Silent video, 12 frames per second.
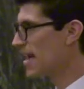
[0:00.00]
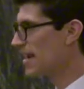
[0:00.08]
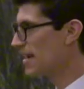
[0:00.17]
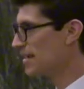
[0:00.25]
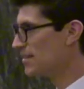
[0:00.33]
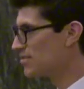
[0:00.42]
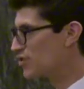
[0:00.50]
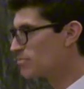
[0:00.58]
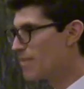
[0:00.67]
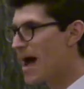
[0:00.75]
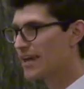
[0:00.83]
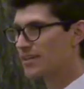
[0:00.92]
a
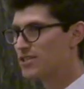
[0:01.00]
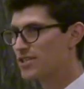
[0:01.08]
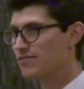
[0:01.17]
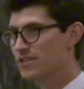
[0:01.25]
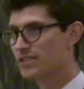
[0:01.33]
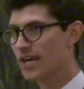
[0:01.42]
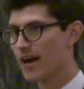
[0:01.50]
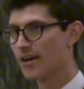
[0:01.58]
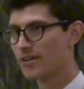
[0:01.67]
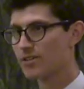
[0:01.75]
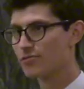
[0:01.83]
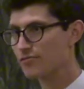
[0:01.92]
dramatic shift in
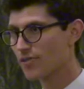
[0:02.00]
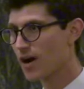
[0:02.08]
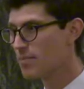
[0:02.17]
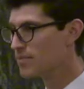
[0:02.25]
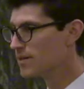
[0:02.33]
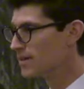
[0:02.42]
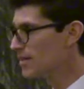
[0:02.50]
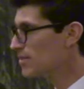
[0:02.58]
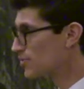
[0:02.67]
character from